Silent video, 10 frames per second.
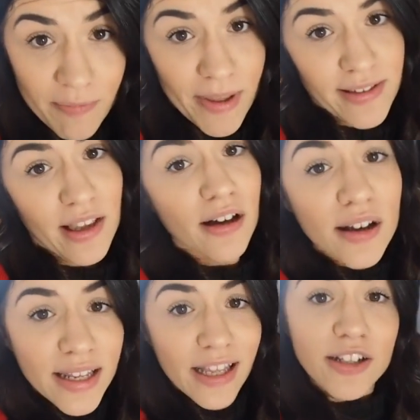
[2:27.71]
And Beck's like, oh,
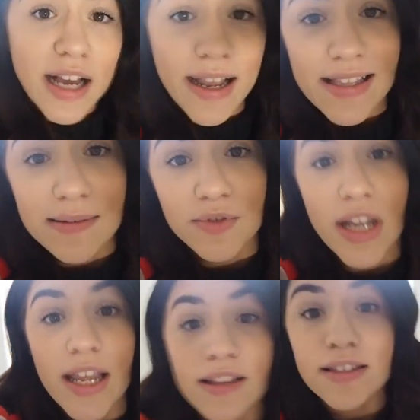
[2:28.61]
I need to go to Target some
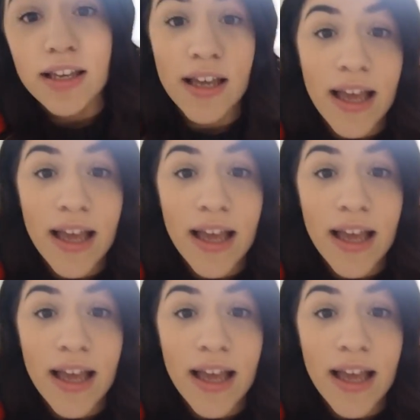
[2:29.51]
jeans.